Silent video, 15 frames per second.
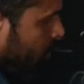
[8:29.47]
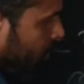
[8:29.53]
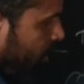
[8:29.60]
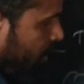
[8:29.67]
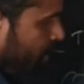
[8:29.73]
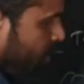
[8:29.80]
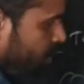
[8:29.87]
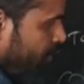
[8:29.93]

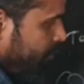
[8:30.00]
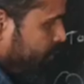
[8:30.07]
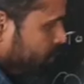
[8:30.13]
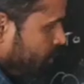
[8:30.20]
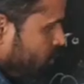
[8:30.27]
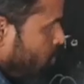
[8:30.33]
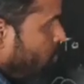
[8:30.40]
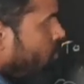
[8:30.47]
10 of
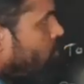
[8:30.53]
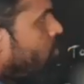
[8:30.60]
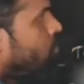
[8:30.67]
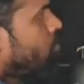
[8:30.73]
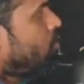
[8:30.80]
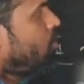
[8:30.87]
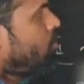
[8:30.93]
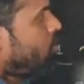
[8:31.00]
0
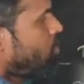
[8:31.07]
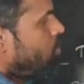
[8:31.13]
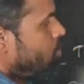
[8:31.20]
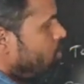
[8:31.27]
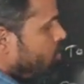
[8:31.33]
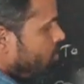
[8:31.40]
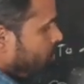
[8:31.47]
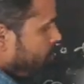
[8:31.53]

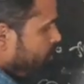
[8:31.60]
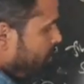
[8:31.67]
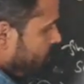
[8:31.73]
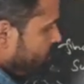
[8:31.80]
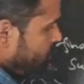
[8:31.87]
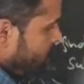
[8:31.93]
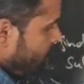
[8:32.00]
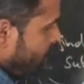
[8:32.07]

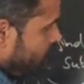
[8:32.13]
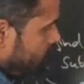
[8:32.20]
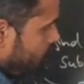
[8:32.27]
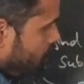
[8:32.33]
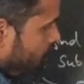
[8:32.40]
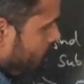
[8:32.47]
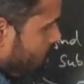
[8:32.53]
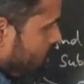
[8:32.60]
plus
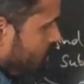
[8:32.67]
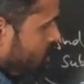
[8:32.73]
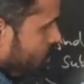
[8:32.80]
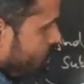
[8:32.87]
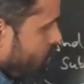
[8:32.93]
s1